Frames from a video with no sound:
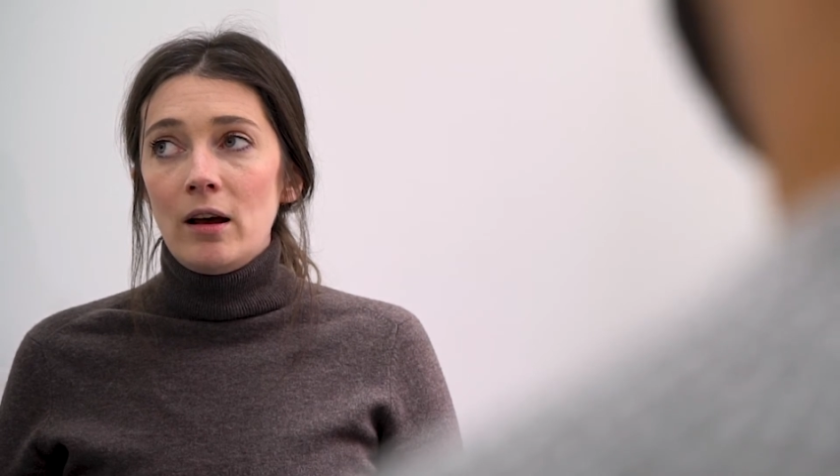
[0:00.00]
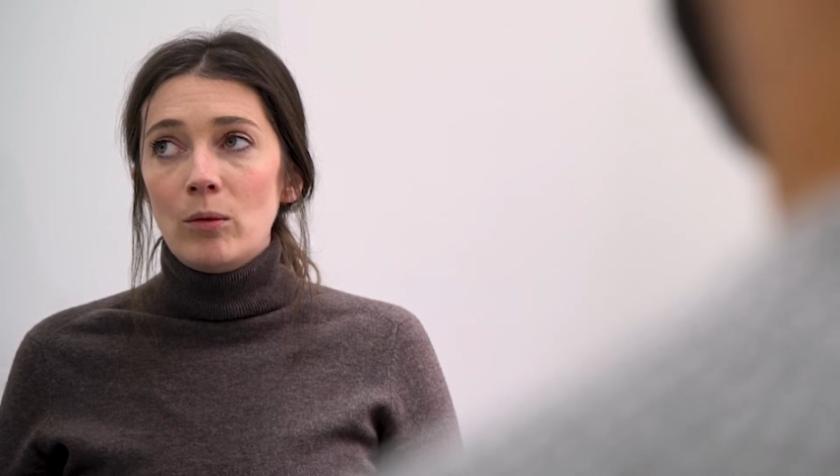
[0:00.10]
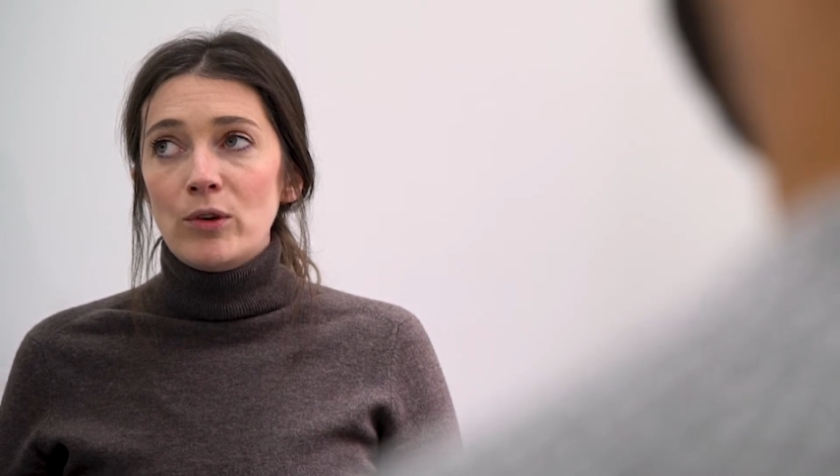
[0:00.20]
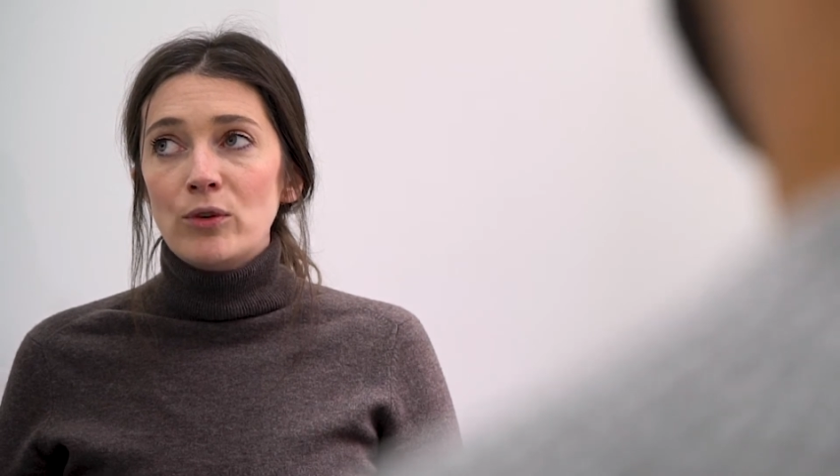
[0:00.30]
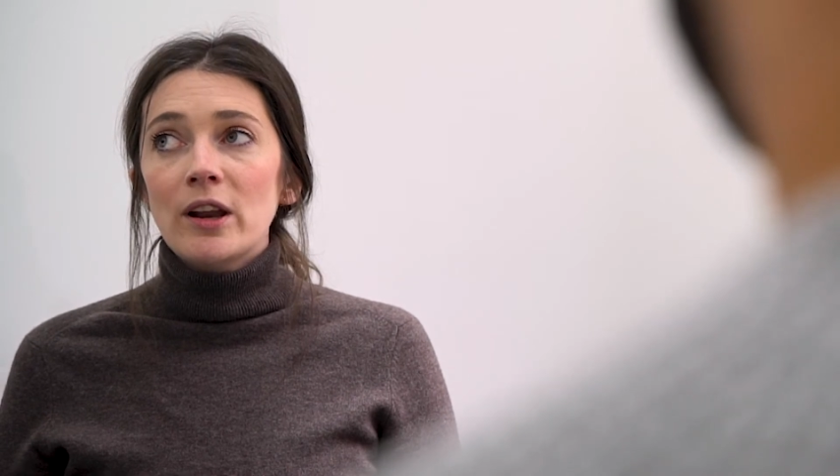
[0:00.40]

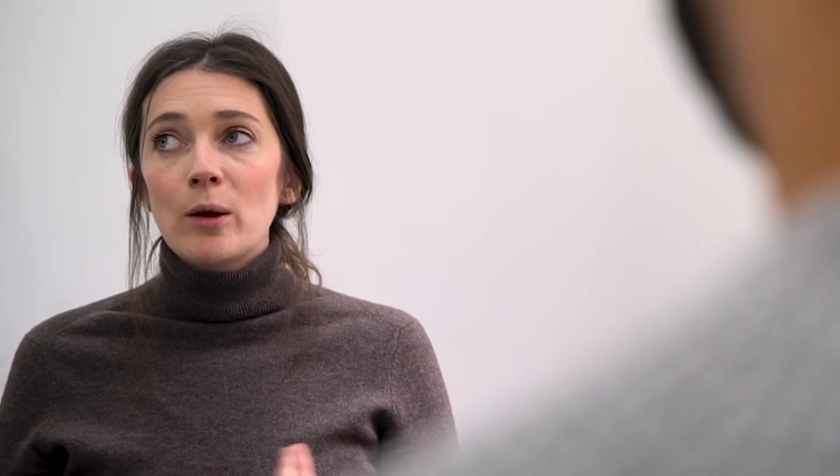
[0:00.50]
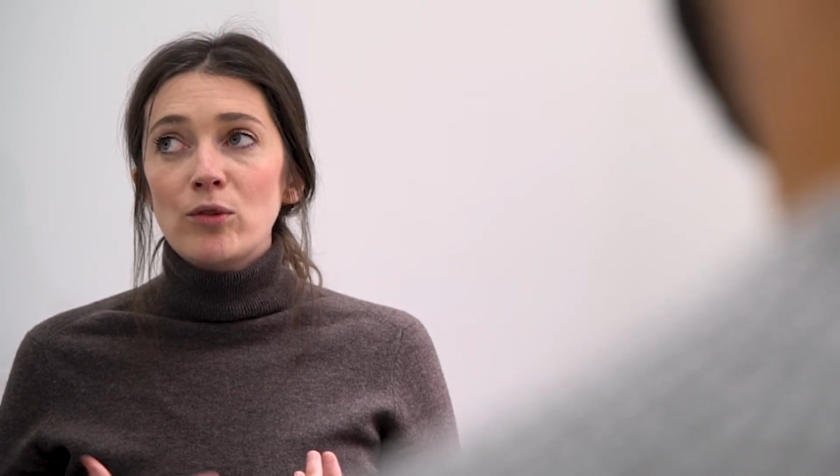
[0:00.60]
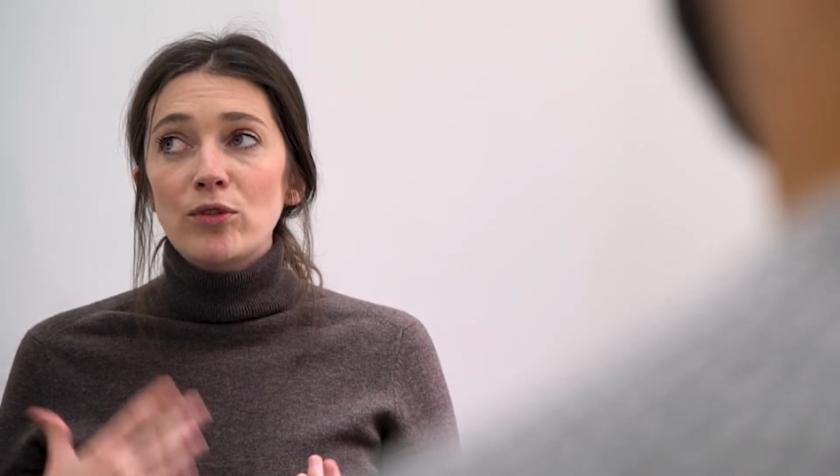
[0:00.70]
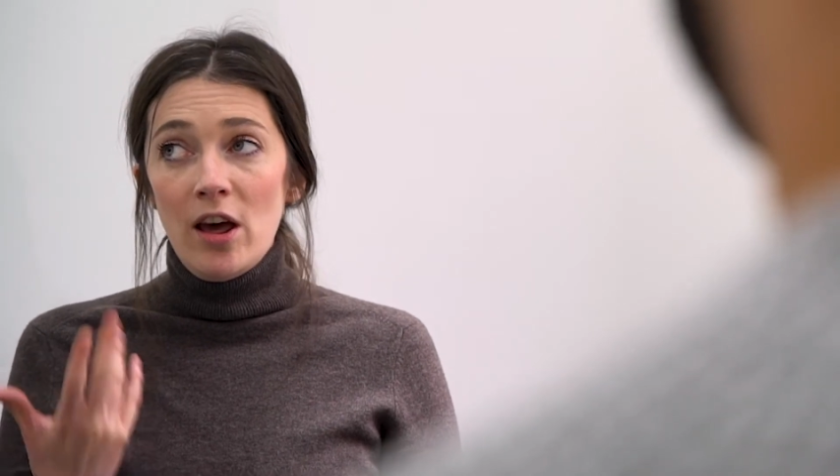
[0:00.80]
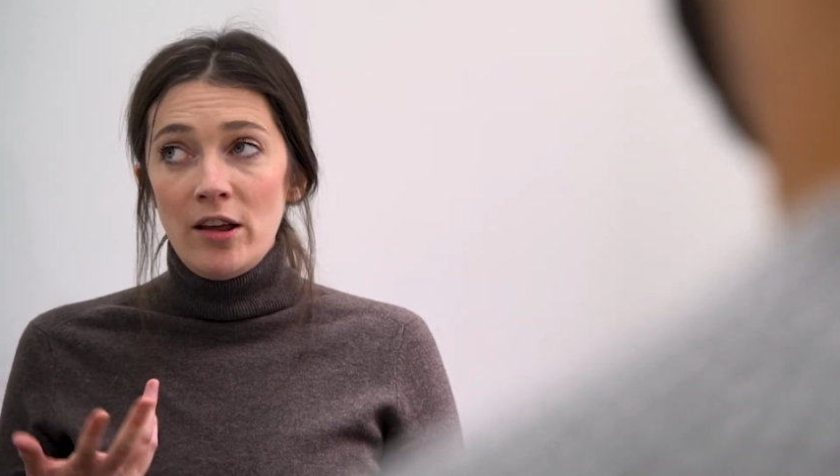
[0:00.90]
We feel like
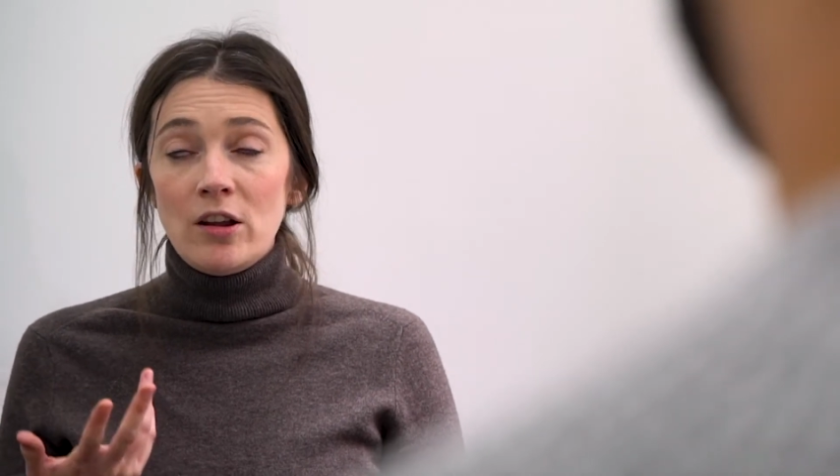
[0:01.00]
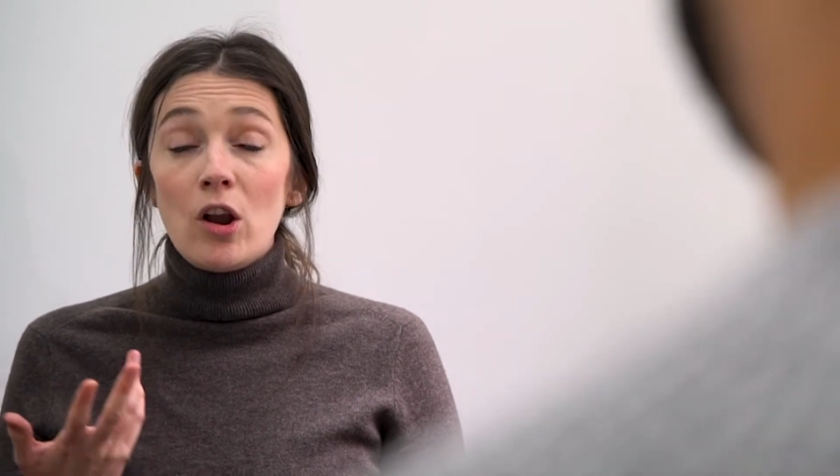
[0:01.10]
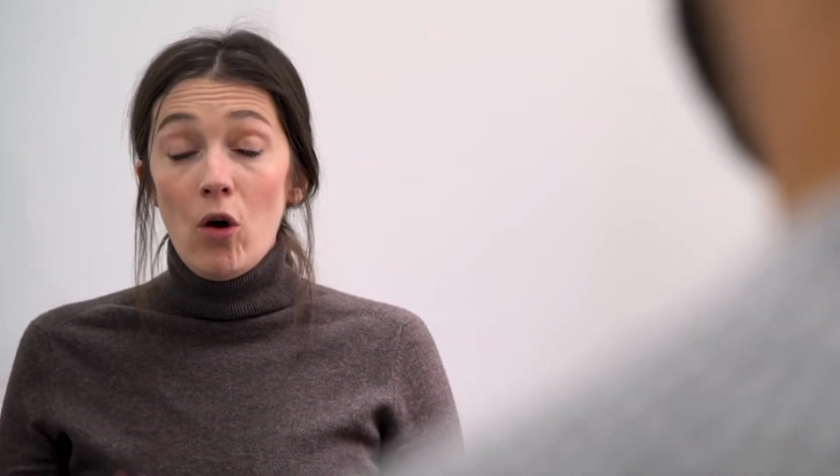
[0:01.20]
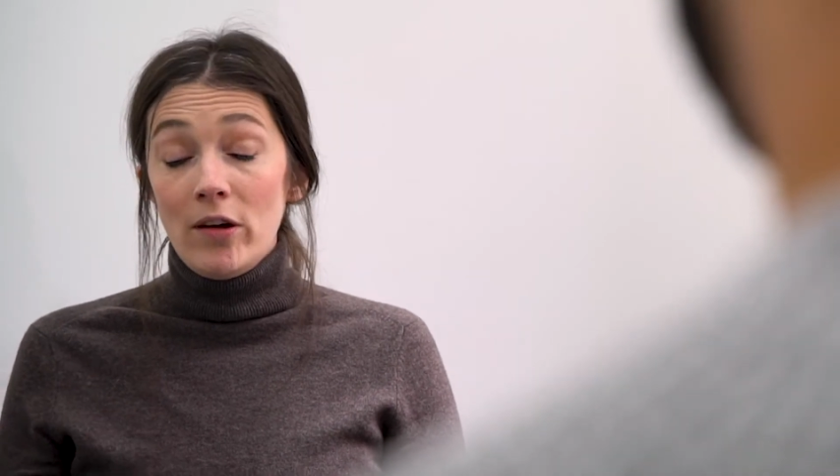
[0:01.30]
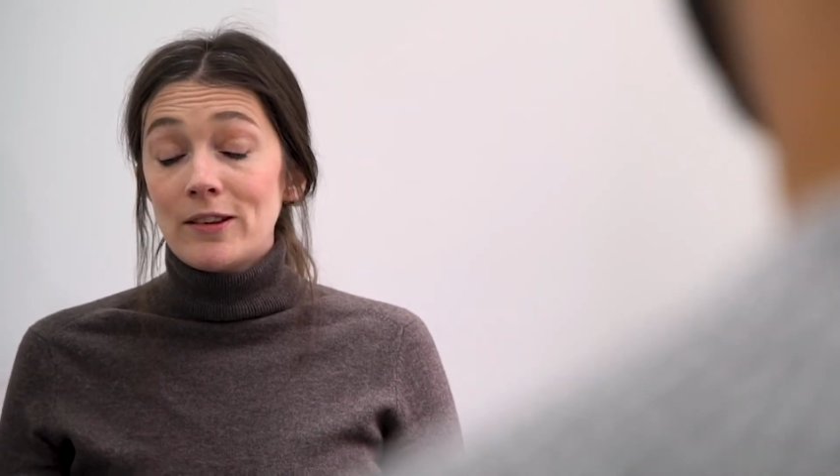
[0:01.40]
we've learned a
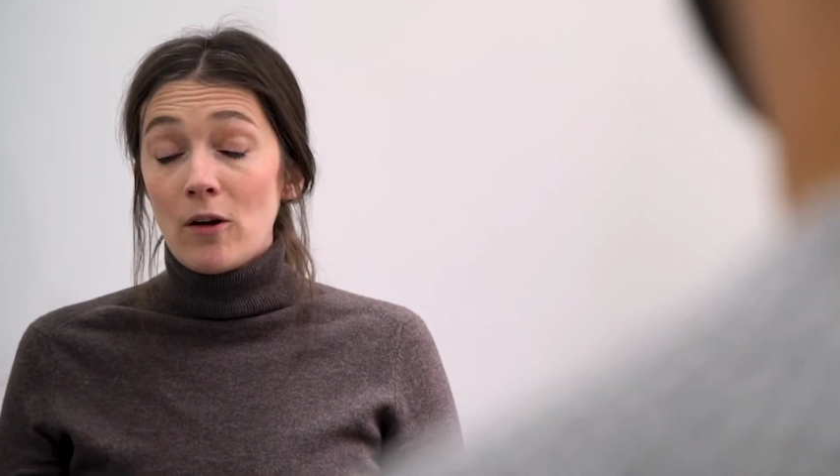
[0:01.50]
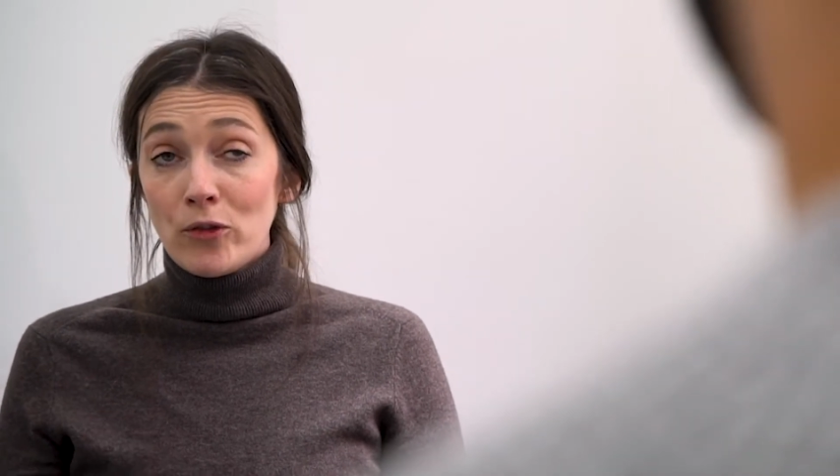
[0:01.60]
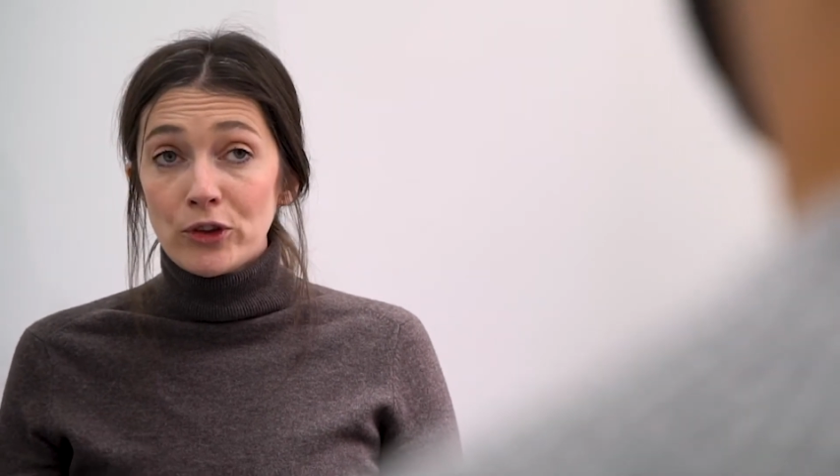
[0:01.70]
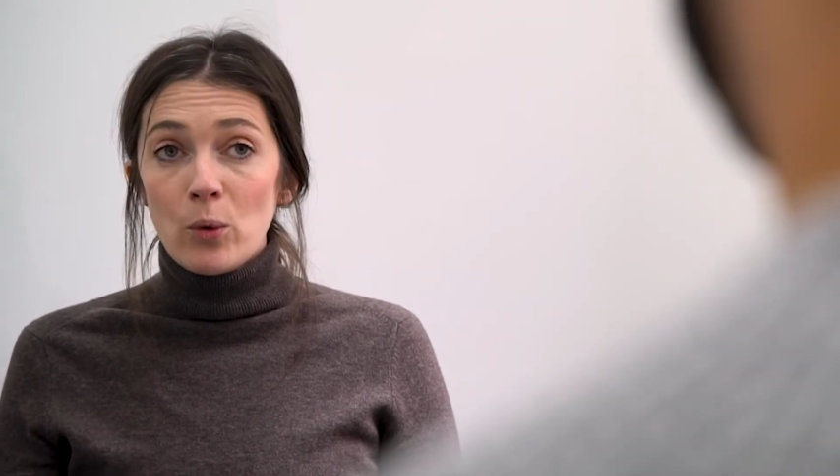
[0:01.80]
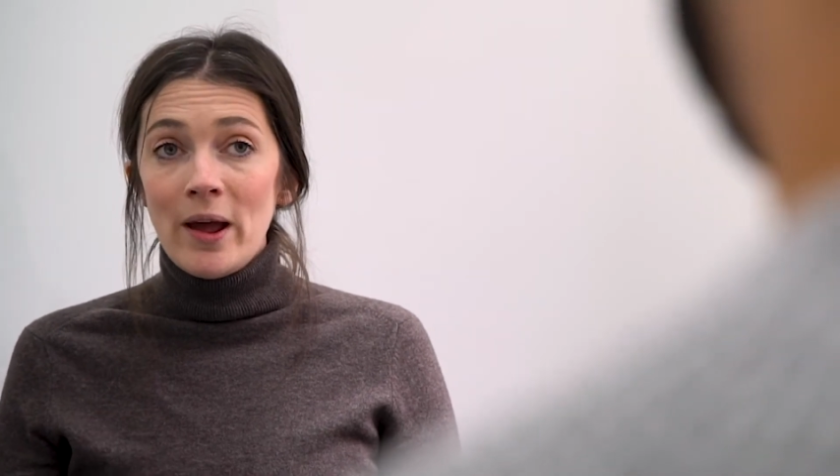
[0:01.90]
lot as a
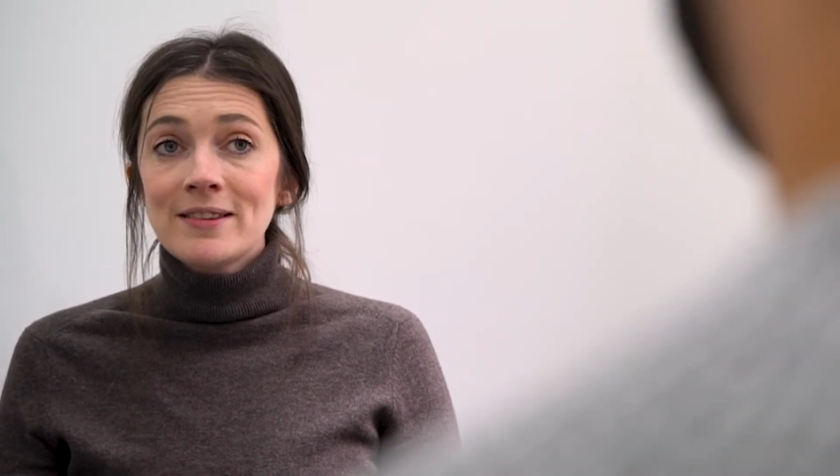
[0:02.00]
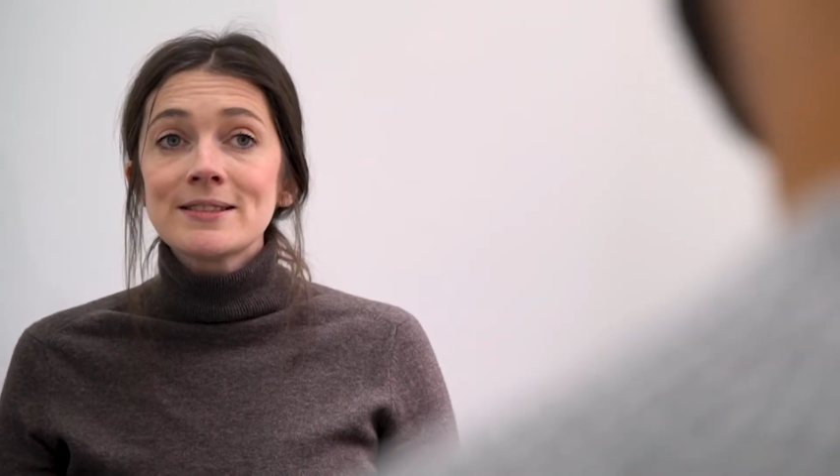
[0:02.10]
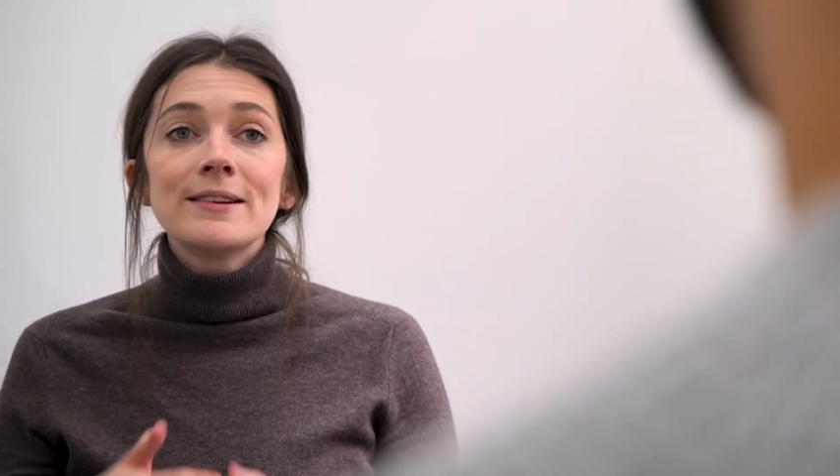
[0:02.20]
consequence,